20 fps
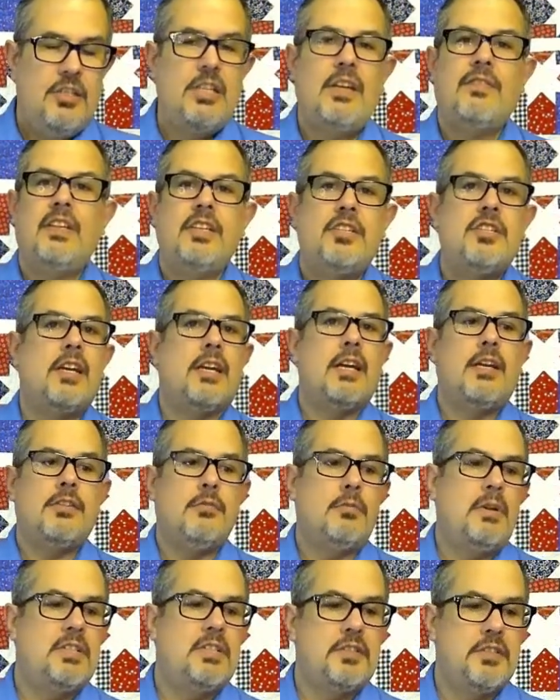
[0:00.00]
Definitely check
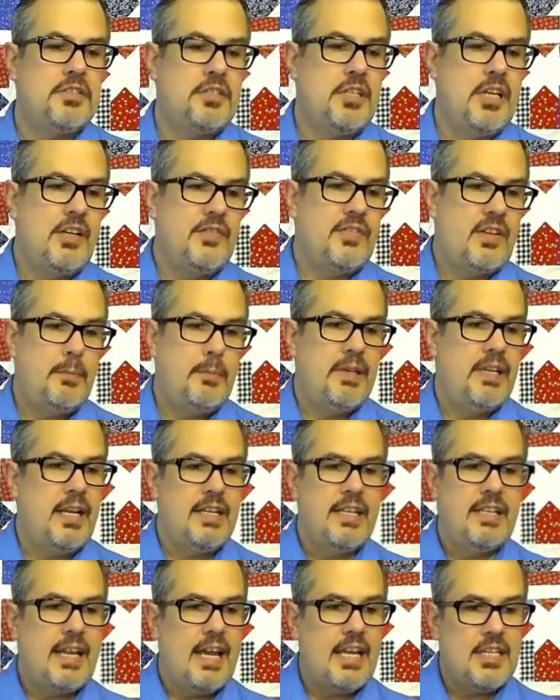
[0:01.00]
out the rest of their stuff. I mean,
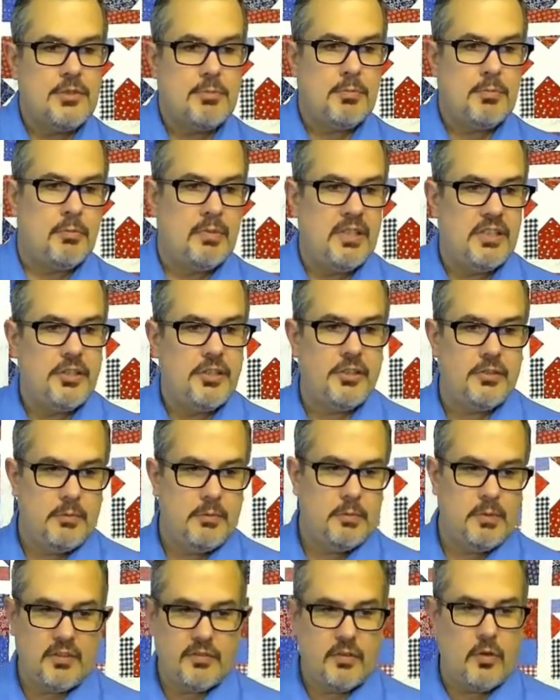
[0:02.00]
I didn't ask
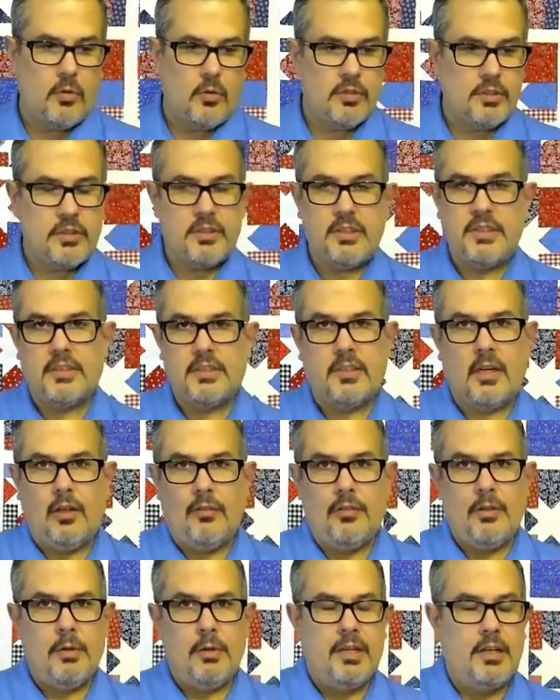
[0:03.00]
permission, but of course it's
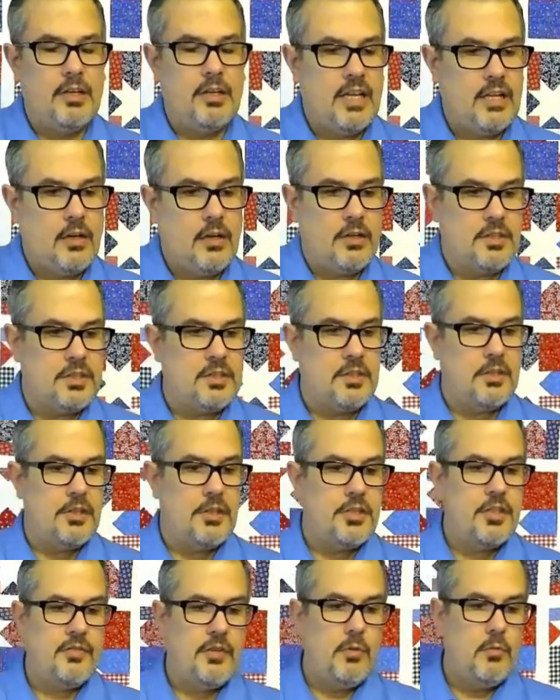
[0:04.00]
on the internet on a
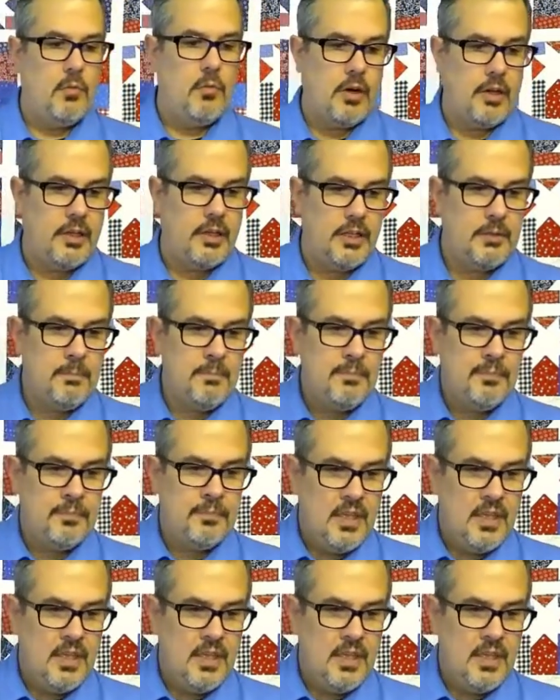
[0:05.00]
search if you wanted it.